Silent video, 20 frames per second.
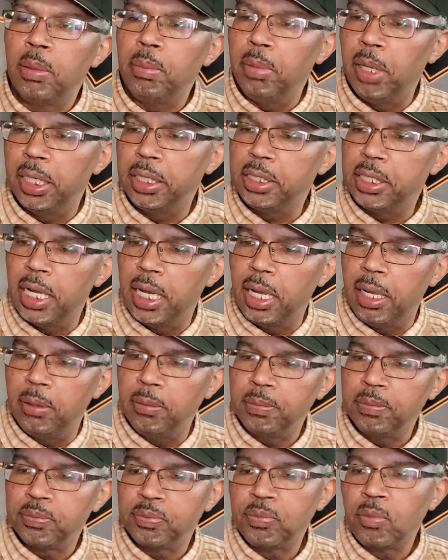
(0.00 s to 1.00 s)
But
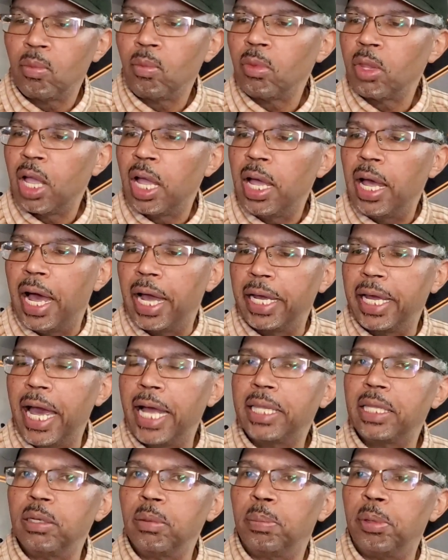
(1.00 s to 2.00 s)
I
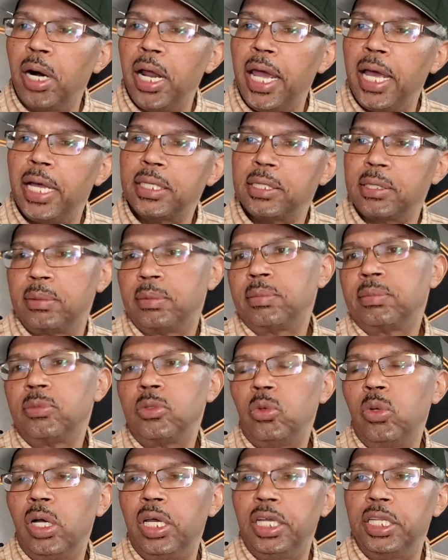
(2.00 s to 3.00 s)
got the brass,
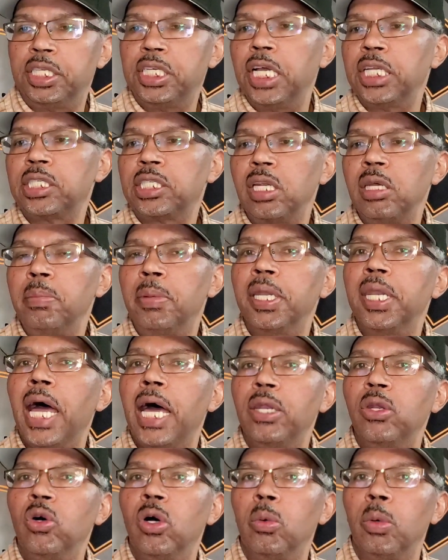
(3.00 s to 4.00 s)
well, intentionally, but
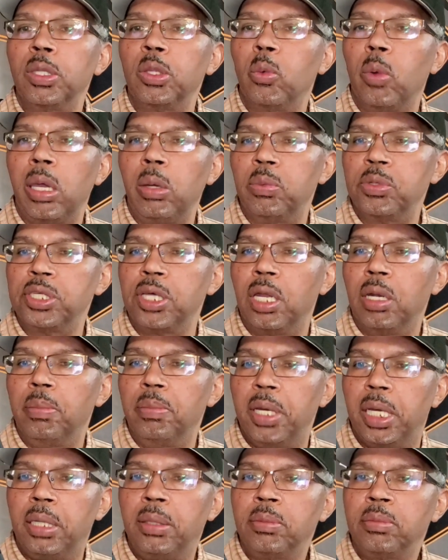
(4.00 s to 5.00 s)
not knowing what the weight was going to
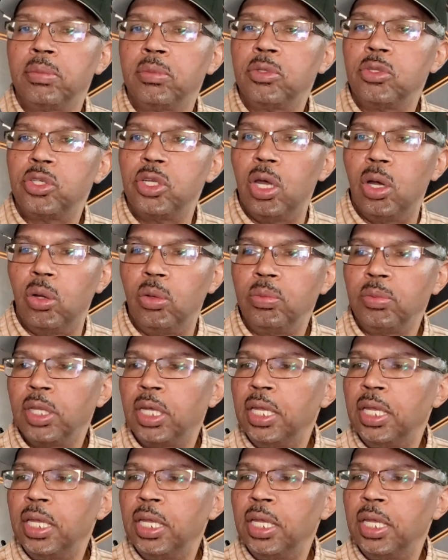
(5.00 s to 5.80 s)
be. So